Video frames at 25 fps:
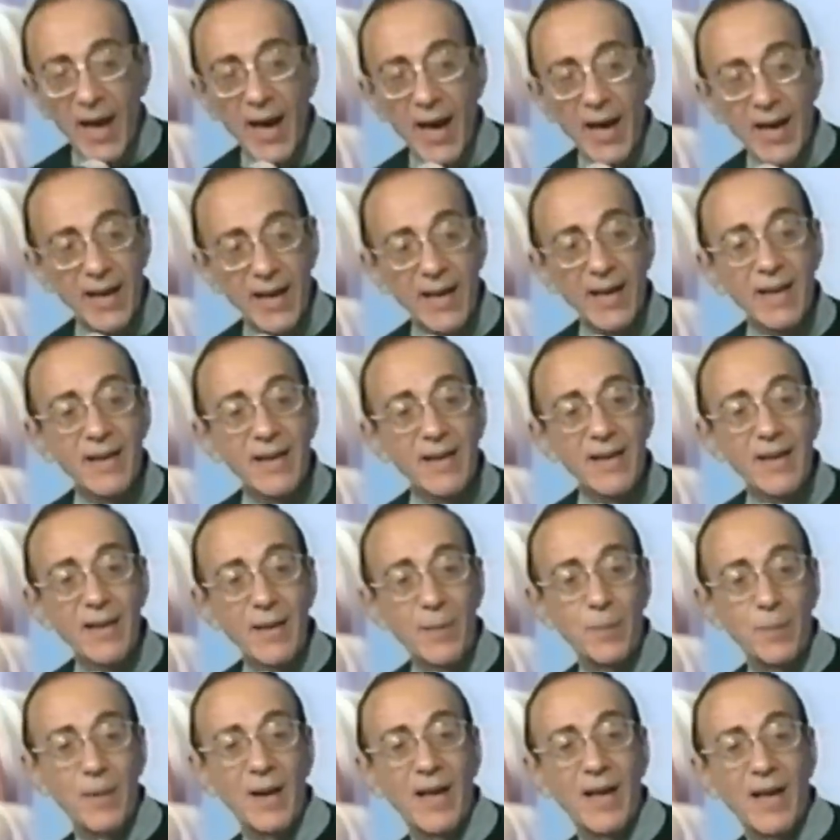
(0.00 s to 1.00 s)
And in
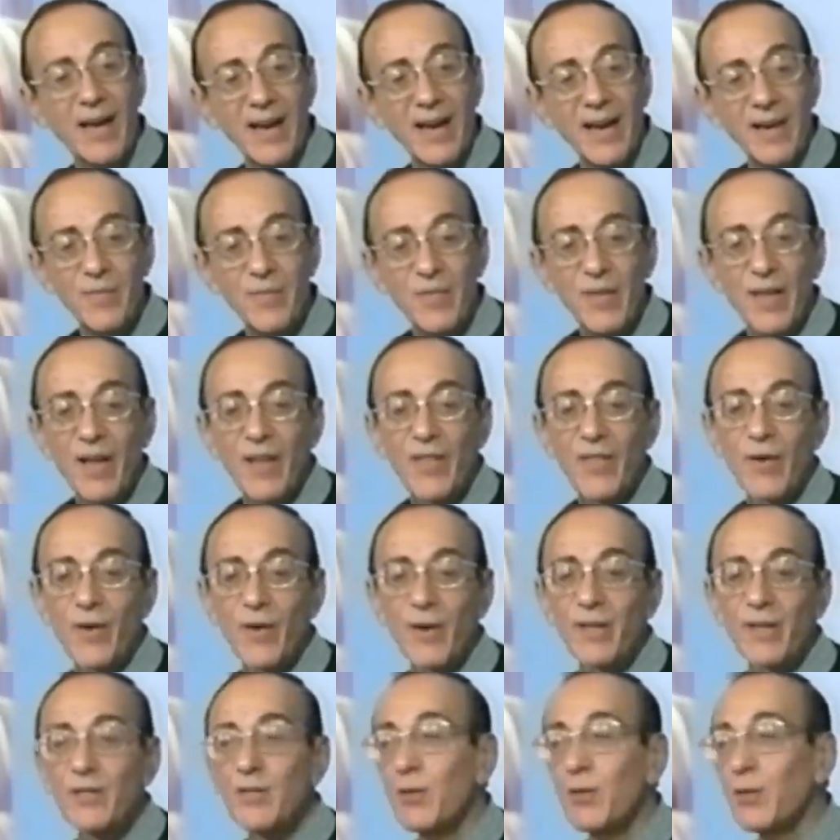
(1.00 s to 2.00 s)
the play,
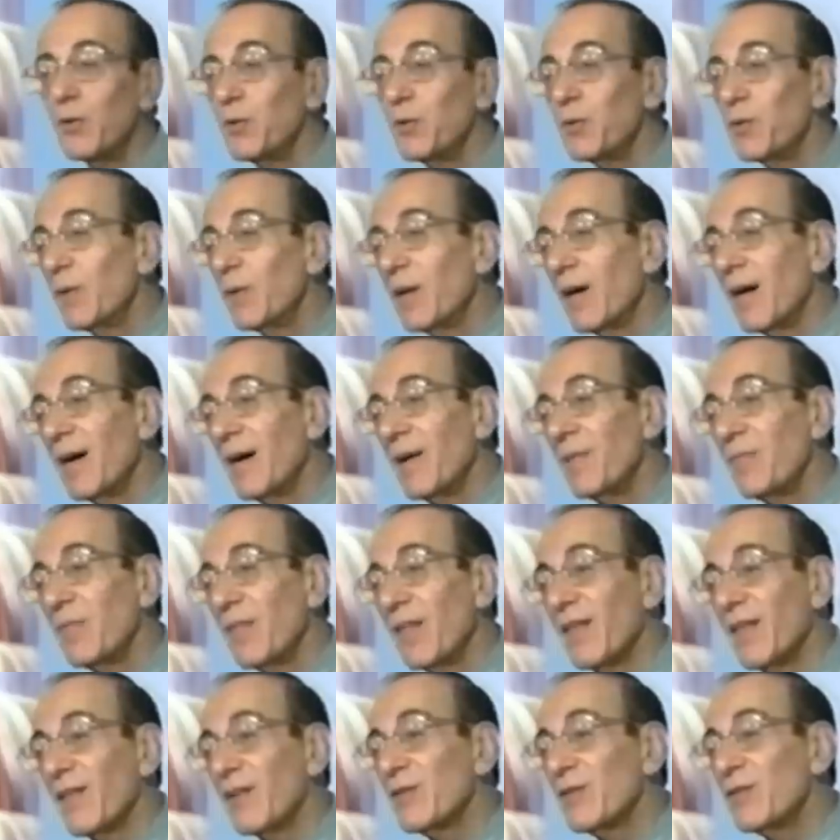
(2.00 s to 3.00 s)
there are two,
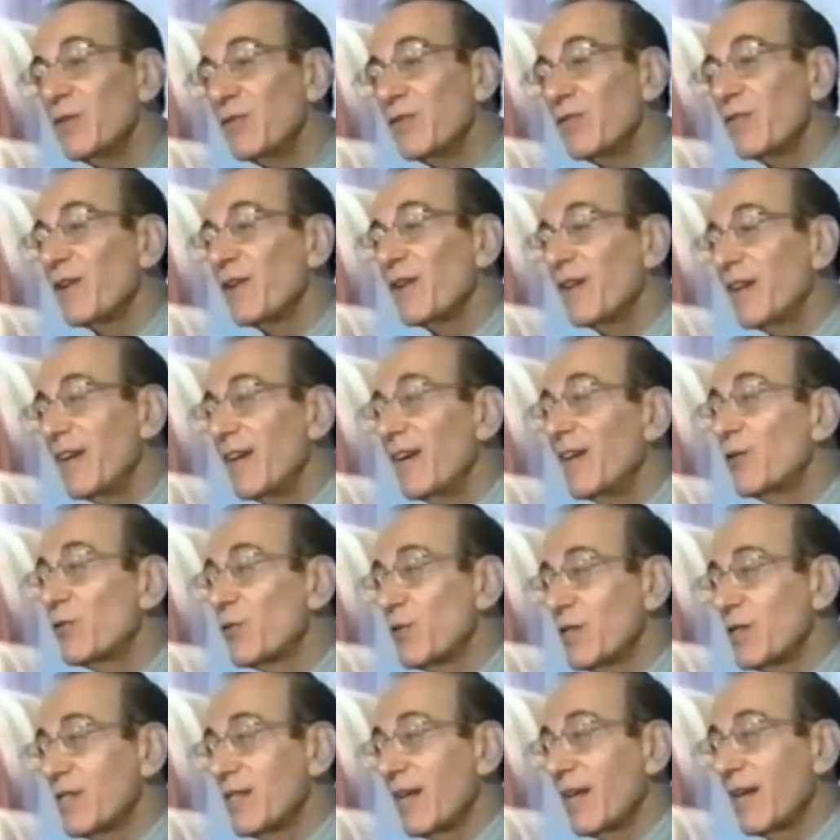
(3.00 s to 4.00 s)
uh, there are two very
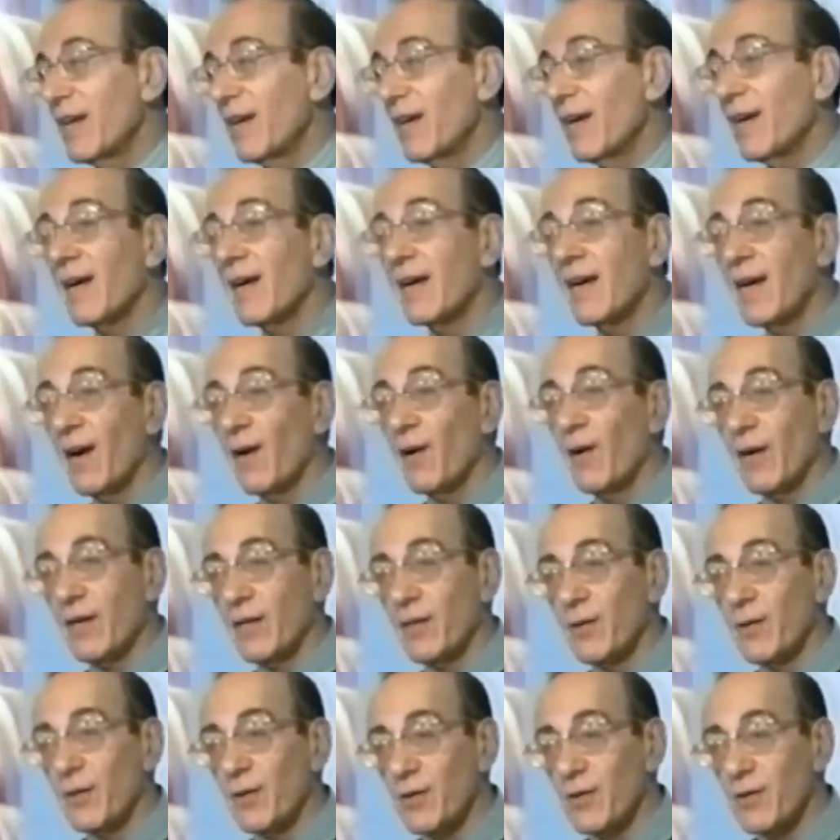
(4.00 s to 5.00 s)
interesting
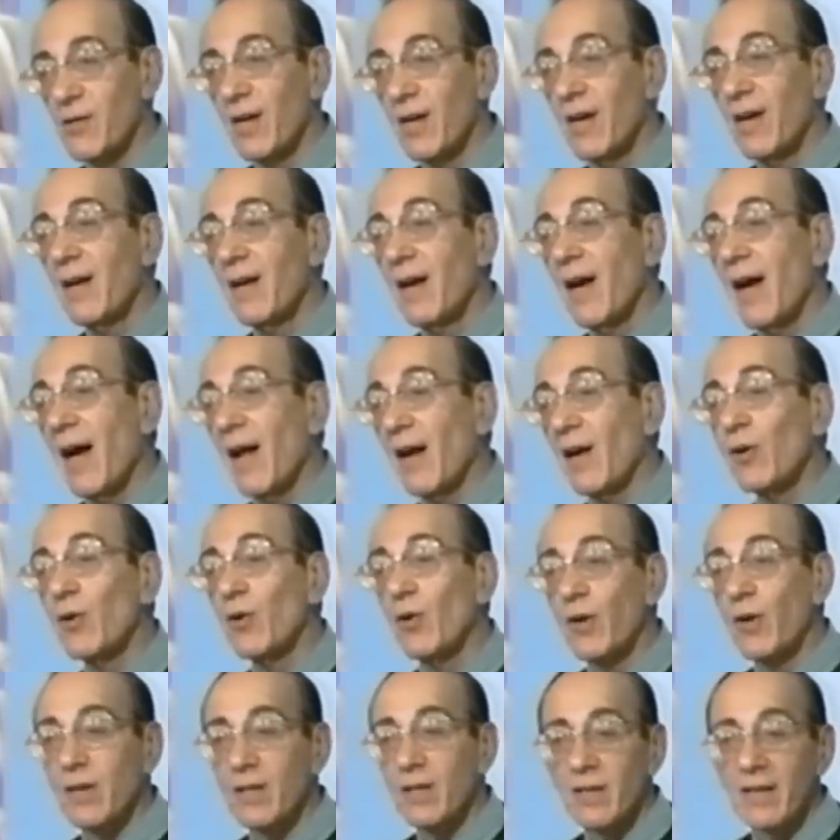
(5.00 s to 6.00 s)
characters,
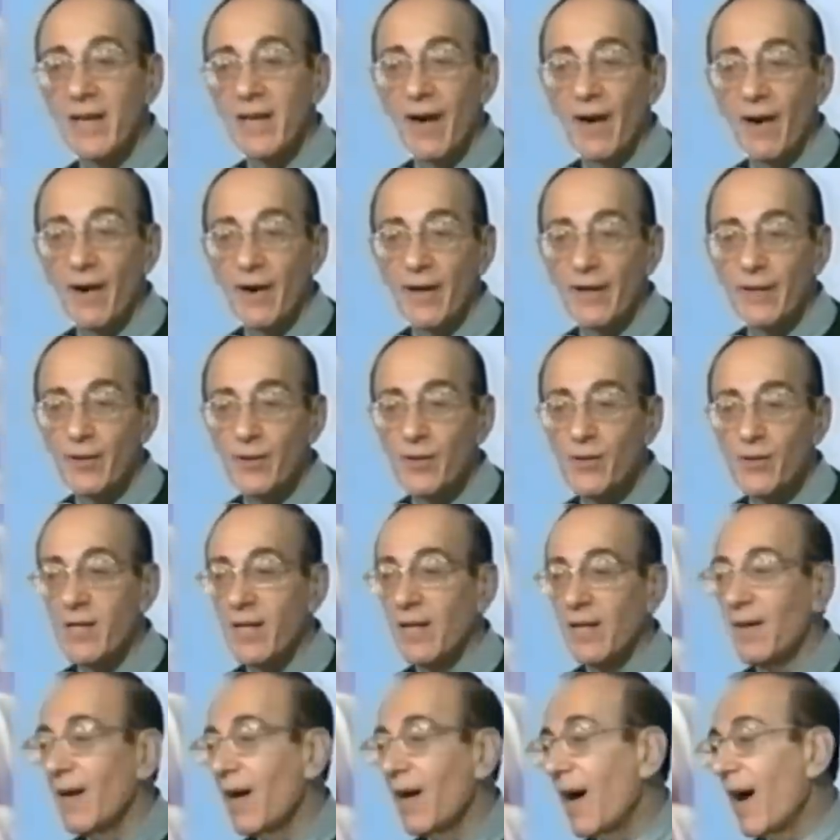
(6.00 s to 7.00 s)
allegorical characters
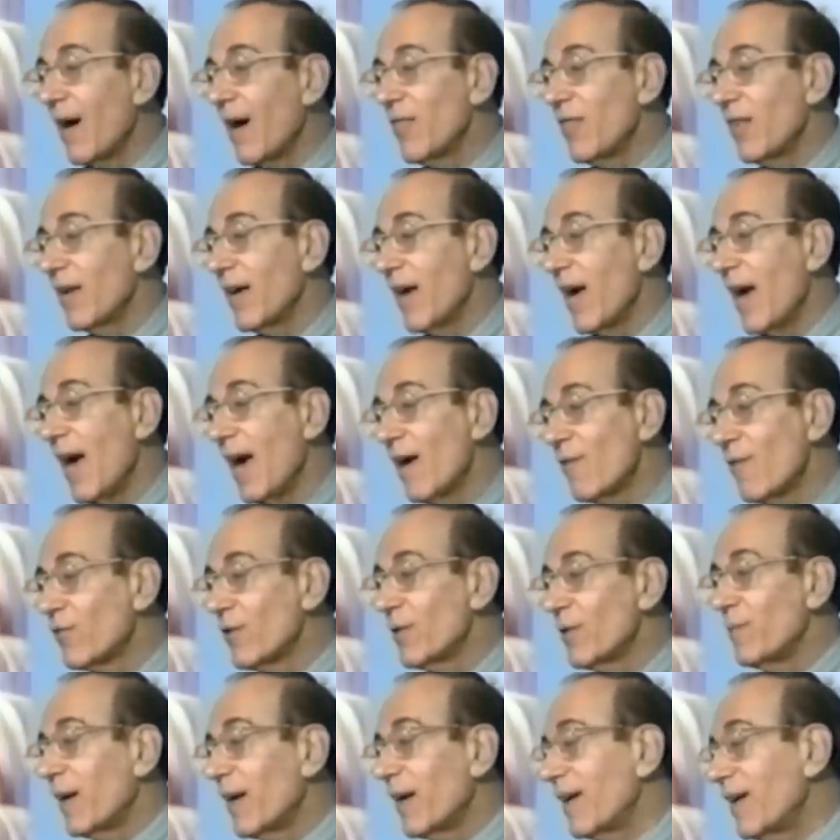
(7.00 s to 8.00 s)
that I think
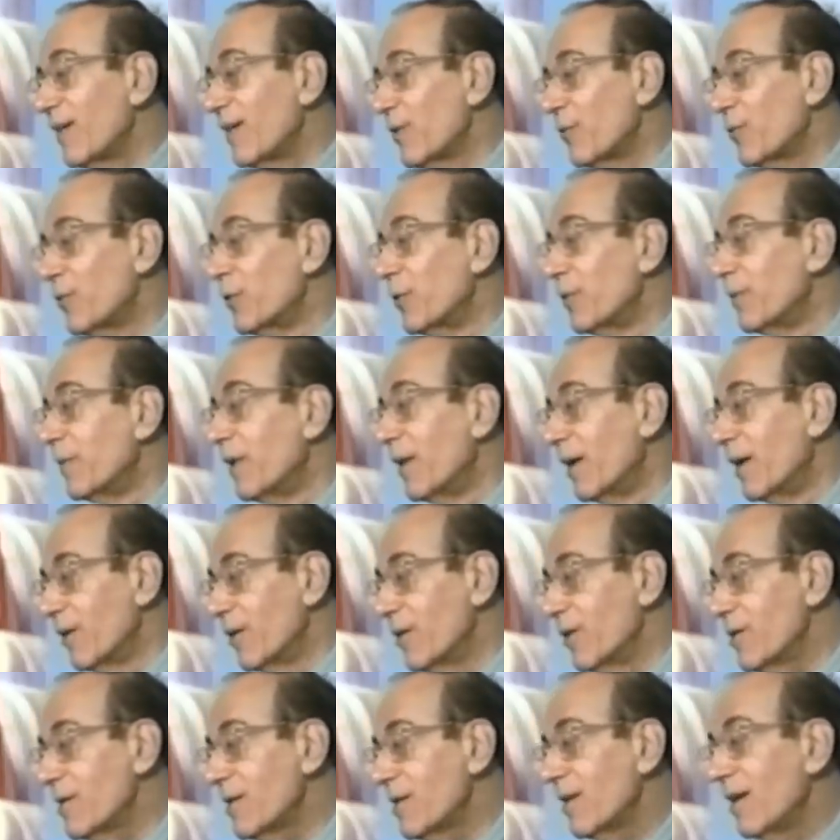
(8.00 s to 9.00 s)
everybody in the room
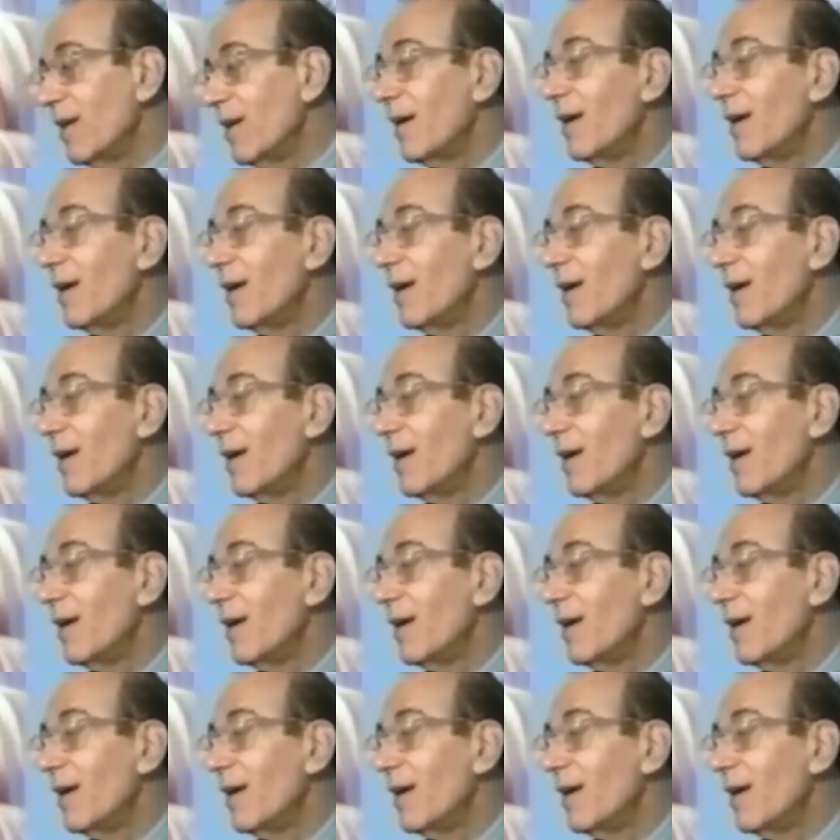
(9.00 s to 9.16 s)
knows.